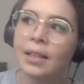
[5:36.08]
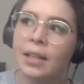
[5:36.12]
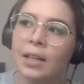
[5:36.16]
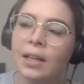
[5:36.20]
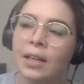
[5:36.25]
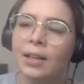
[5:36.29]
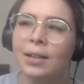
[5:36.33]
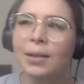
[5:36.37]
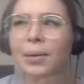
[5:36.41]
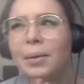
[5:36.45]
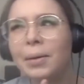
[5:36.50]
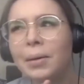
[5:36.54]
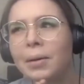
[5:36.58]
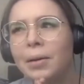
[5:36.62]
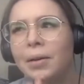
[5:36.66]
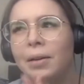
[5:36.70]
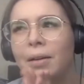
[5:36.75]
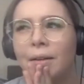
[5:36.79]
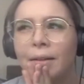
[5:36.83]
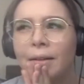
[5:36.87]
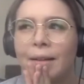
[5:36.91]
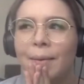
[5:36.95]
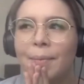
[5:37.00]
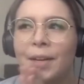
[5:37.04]

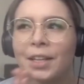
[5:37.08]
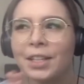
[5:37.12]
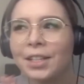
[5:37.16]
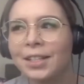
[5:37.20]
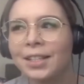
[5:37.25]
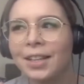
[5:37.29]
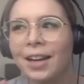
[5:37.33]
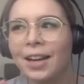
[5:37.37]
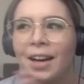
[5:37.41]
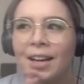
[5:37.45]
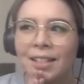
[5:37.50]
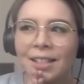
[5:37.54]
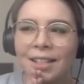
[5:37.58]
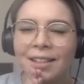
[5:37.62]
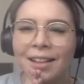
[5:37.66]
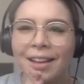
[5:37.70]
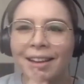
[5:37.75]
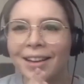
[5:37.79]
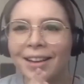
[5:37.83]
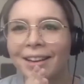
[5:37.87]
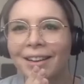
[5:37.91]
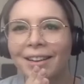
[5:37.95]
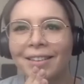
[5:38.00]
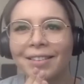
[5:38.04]
let me just ask
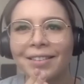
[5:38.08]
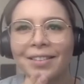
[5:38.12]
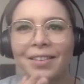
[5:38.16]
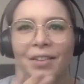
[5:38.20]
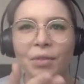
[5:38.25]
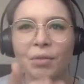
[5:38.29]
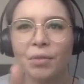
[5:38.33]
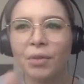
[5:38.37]
like three